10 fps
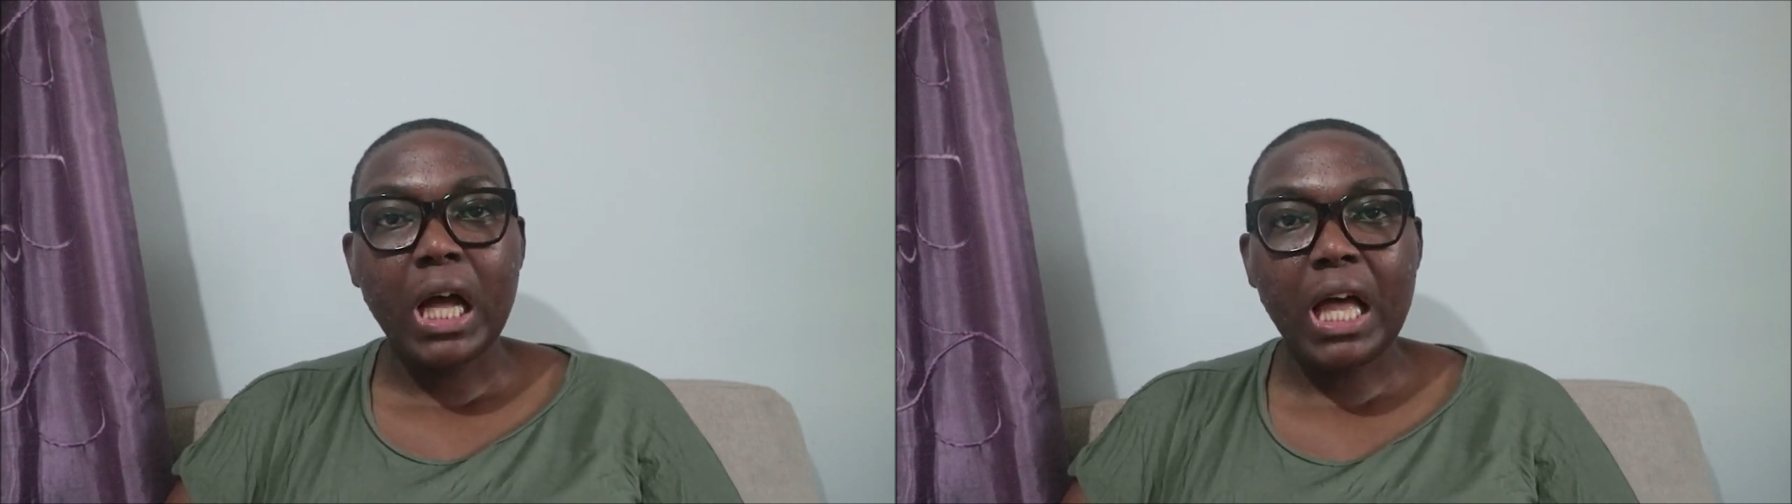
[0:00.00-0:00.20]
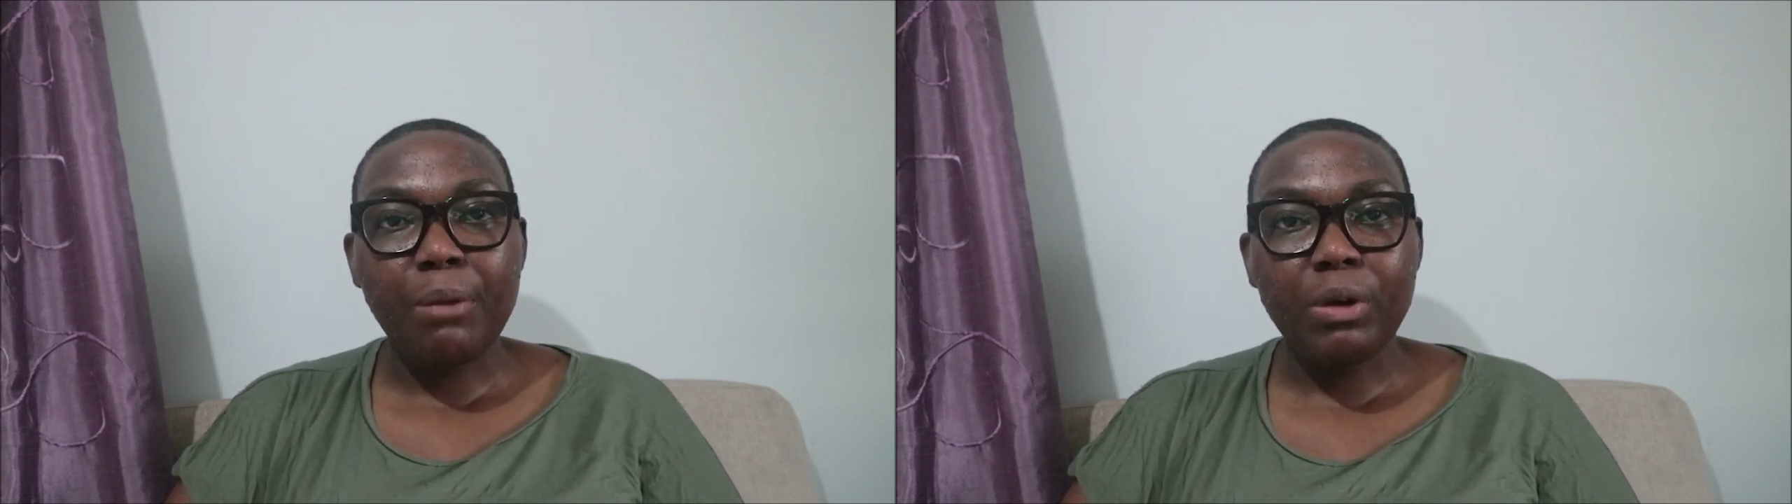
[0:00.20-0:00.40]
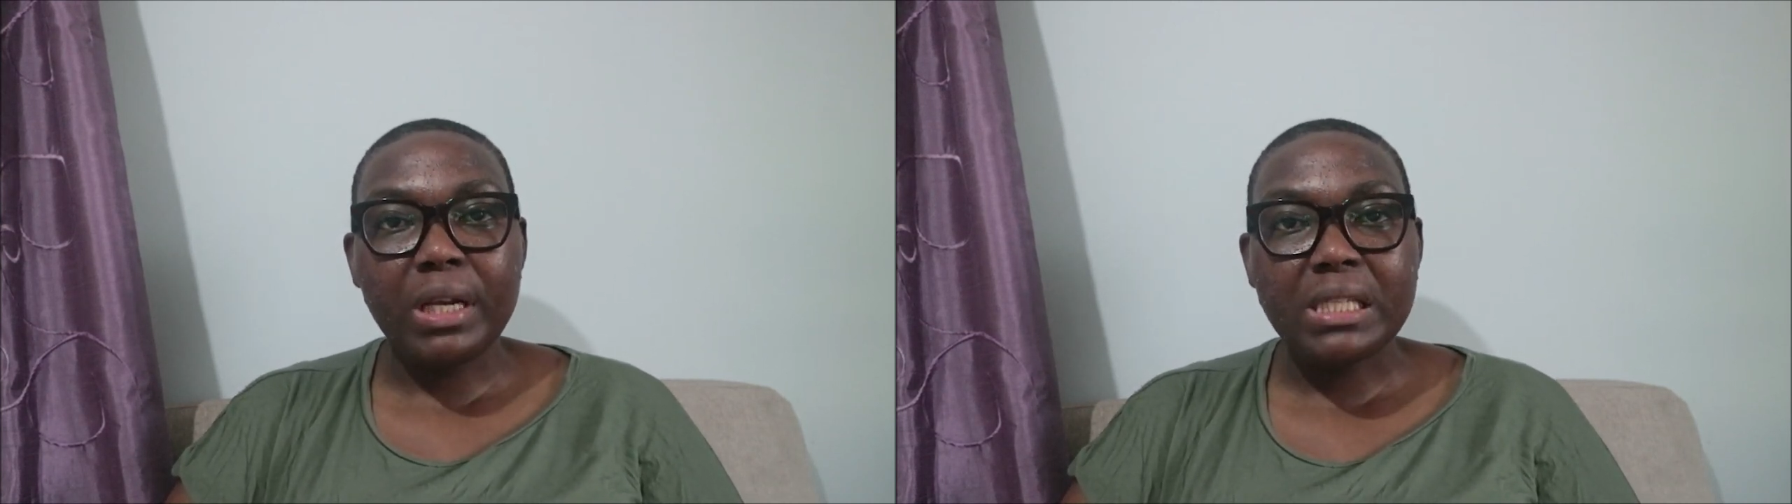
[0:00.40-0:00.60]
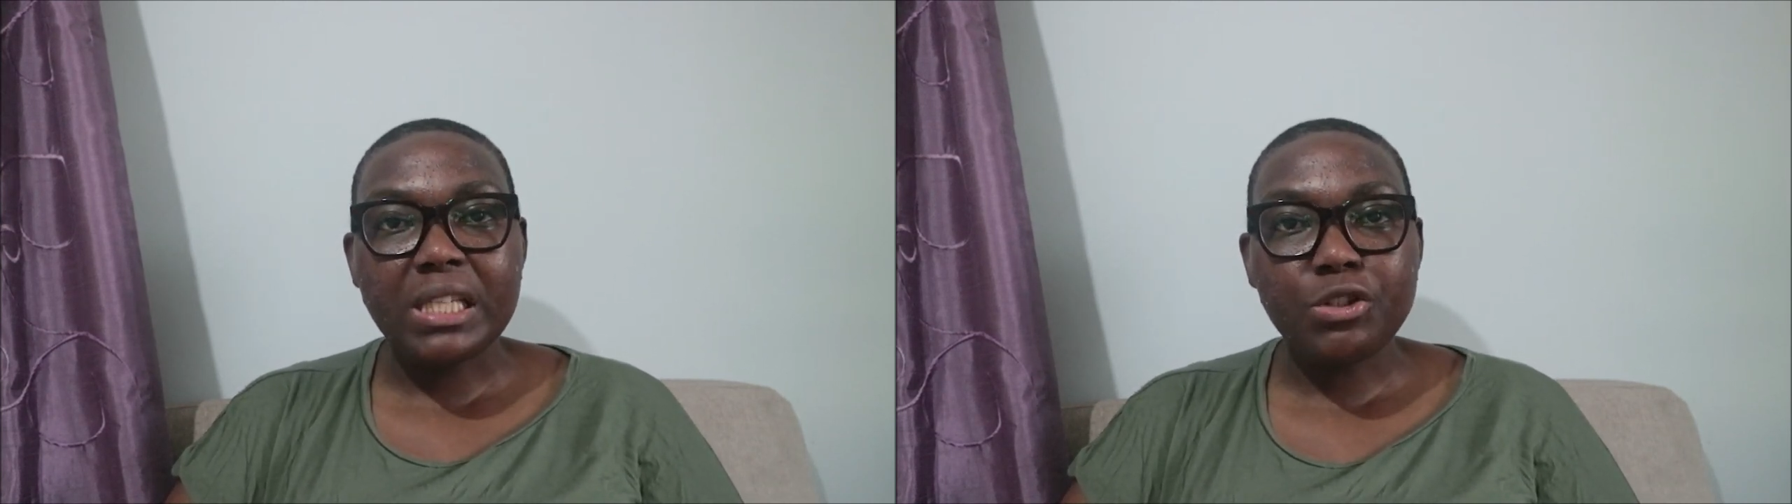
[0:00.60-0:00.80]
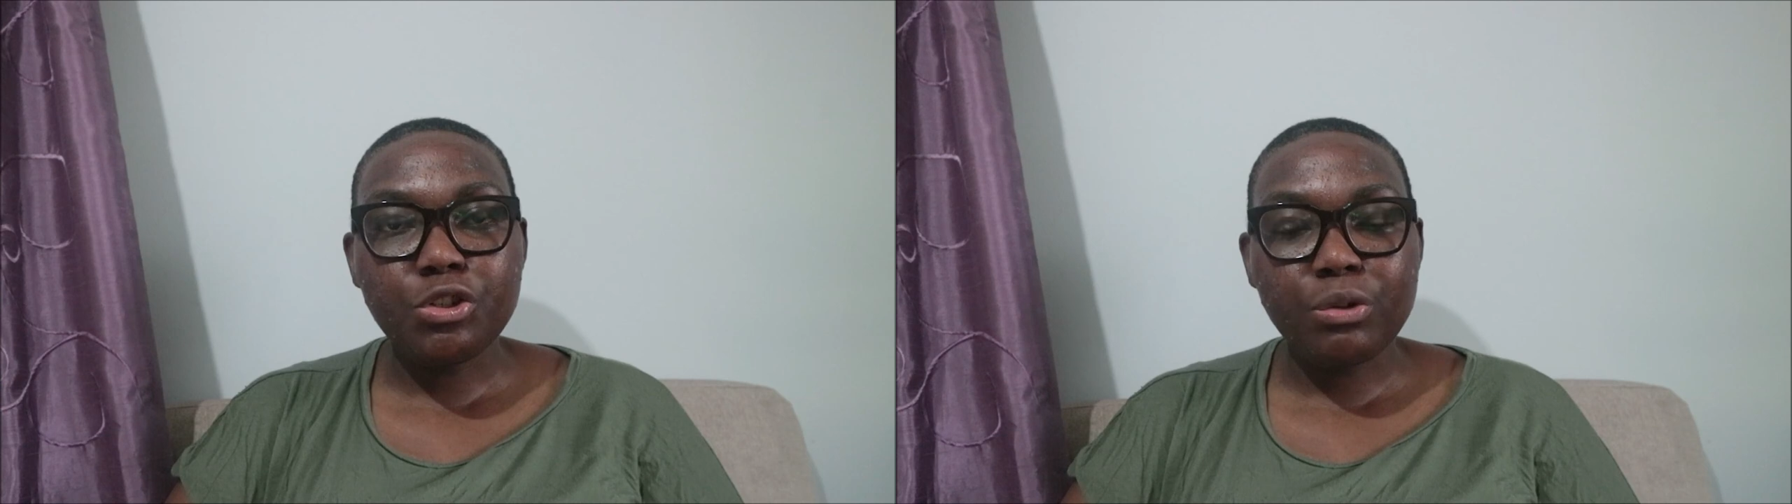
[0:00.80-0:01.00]
And when they
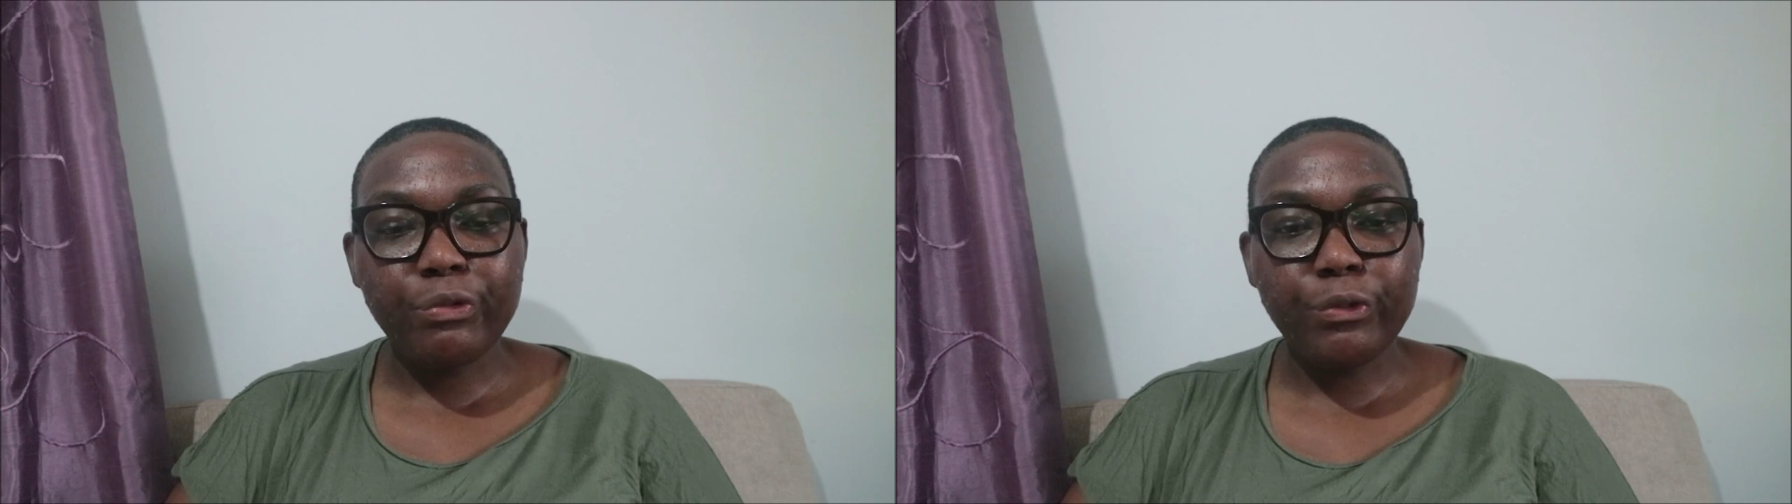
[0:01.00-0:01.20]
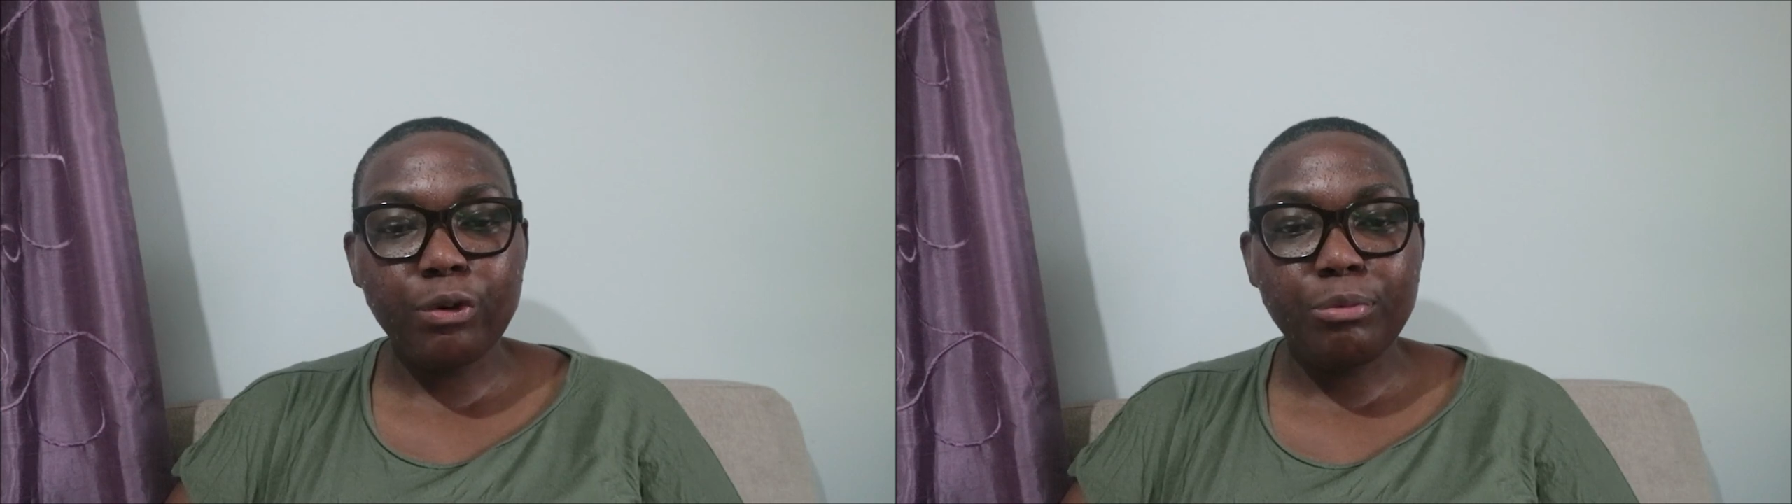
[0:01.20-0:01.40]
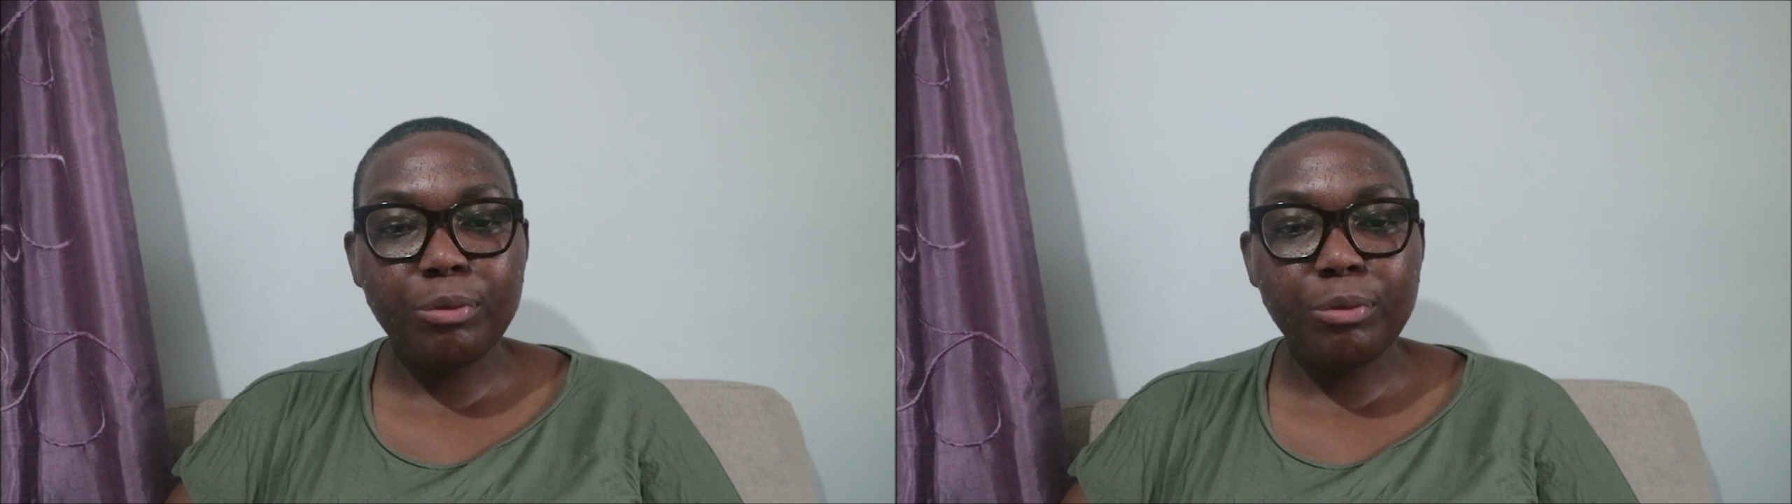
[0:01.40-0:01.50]
send you the form,